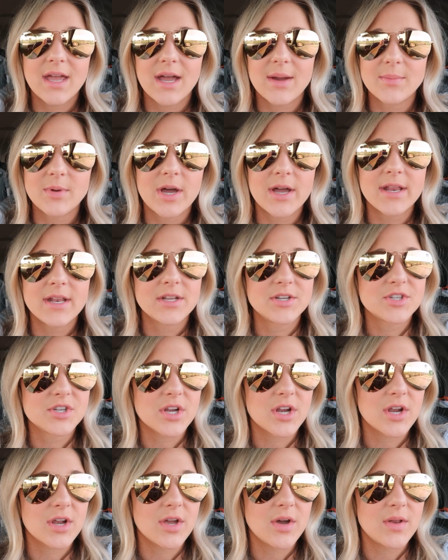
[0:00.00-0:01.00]
I'm not gonna
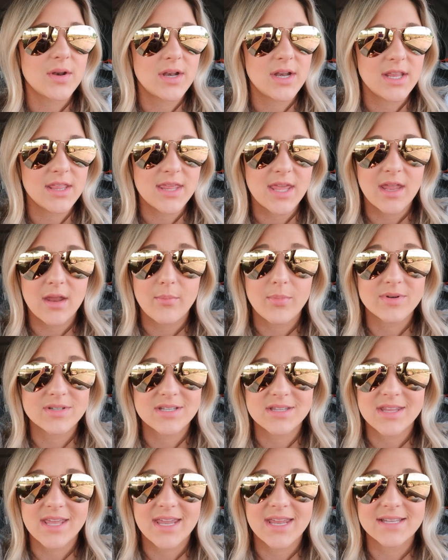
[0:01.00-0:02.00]
sugarcoat anything and
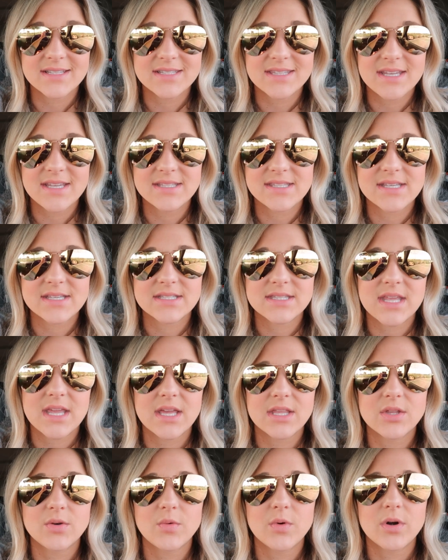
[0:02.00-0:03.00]
pretend like it's the easiest thing
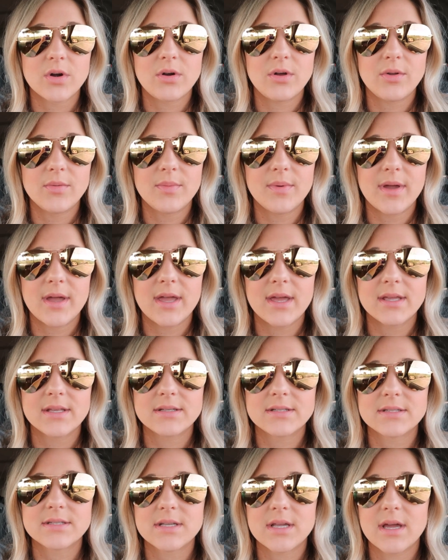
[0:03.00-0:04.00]
in the world, but
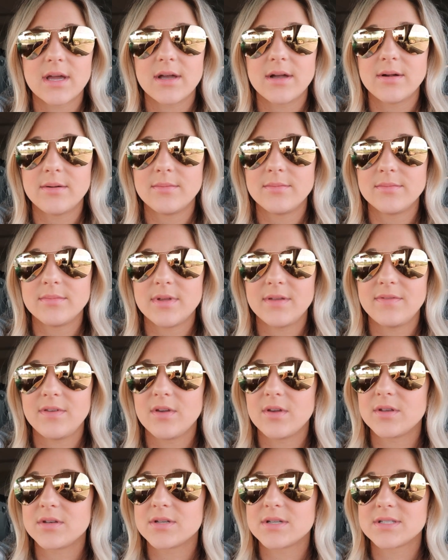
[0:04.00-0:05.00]
if you
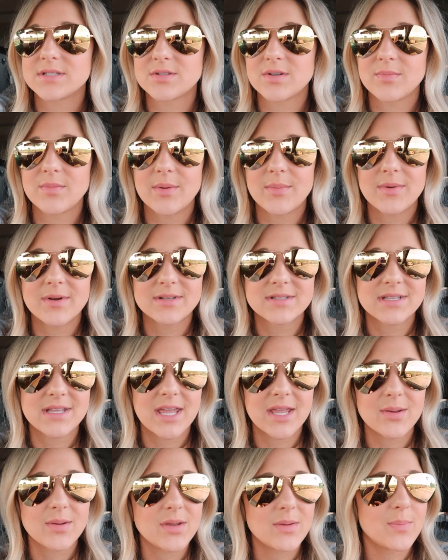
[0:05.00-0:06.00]
can just remember to
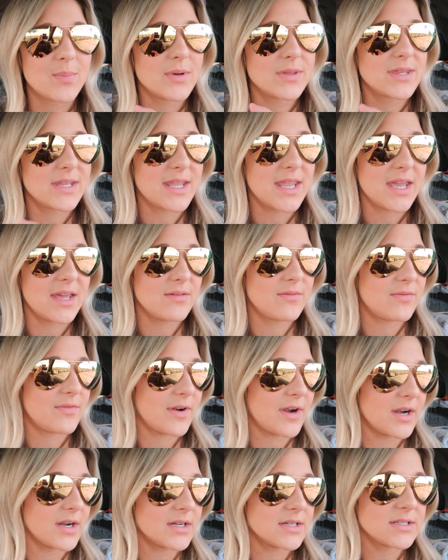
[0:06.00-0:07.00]
like put the kid
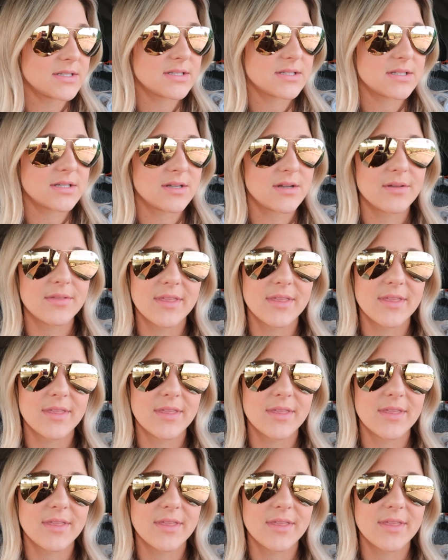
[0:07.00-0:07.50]
first,